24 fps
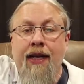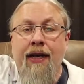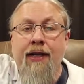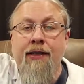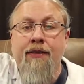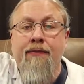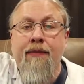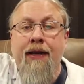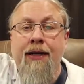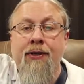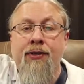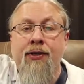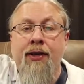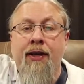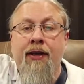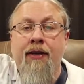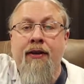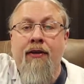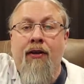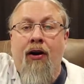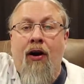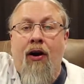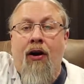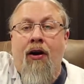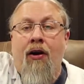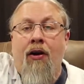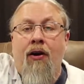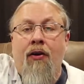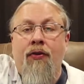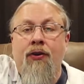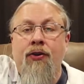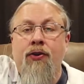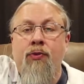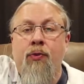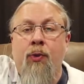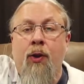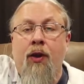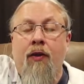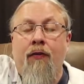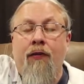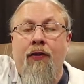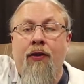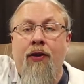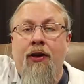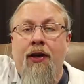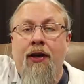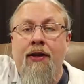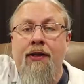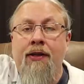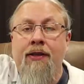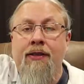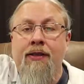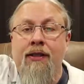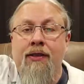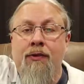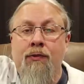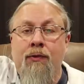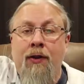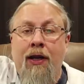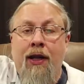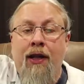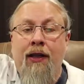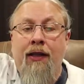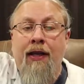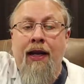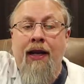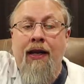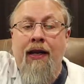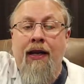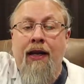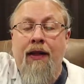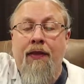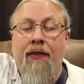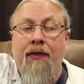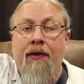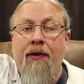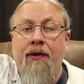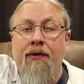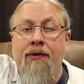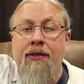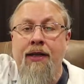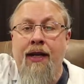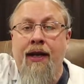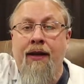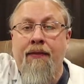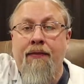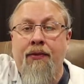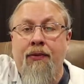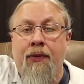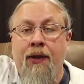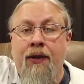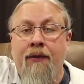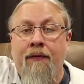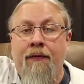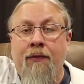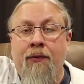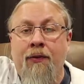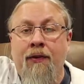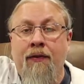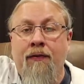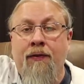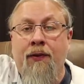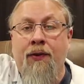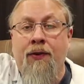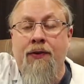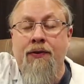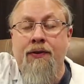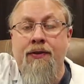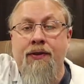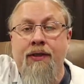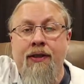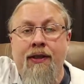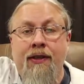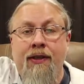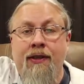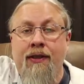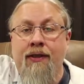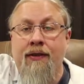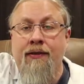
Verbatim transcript: And as mentioned, all the twelve volt on this is regulated at thirteen point four volts,